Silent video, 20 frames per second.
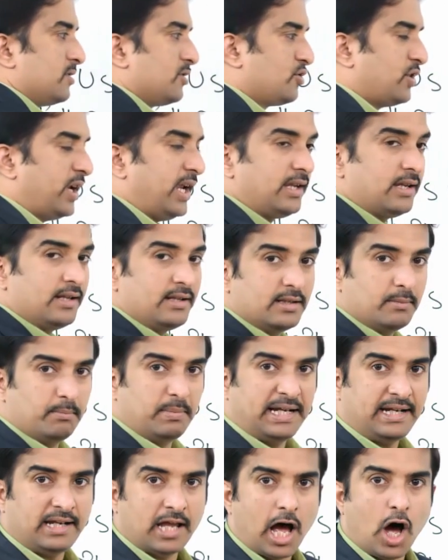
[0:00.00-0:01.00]
taking the
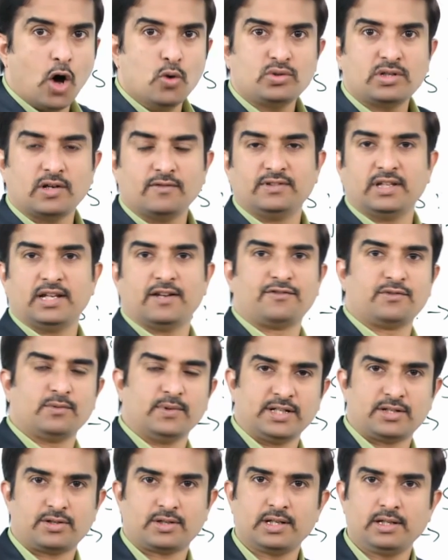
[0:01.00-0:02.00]
blood out of the left
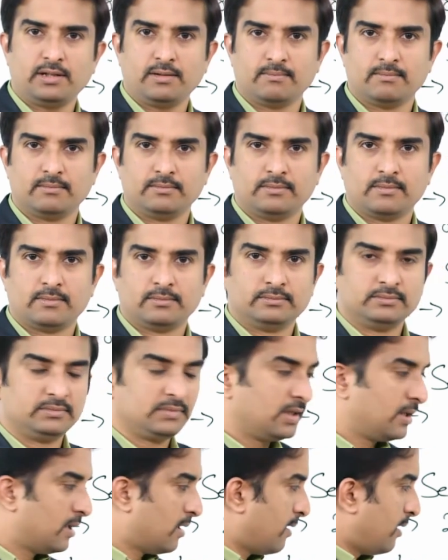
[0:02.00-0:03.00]
ventricle.
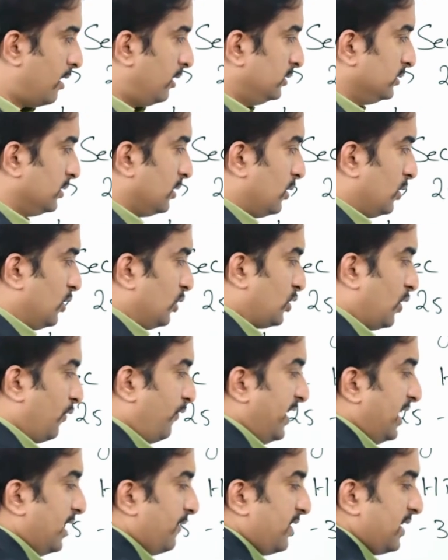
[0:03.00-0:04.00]
So
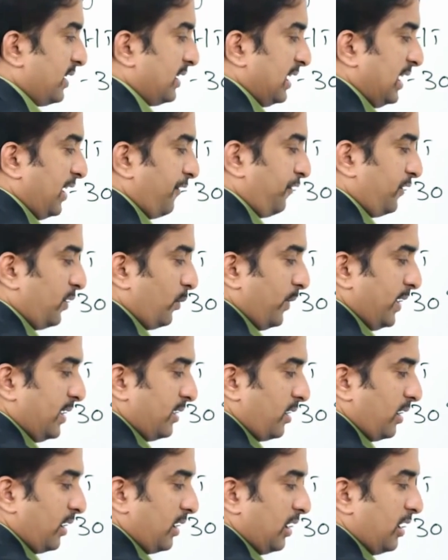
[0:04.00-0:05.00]
whenever the left
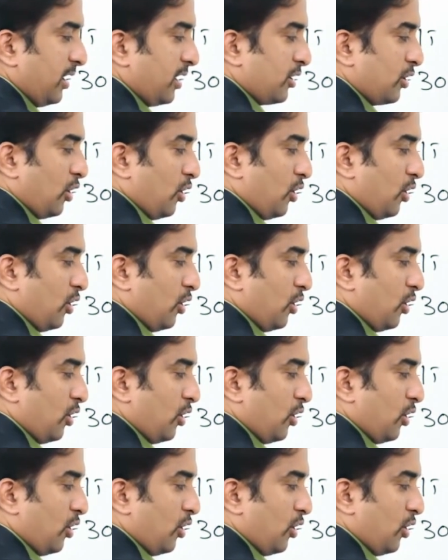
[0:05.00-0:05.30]
ventricular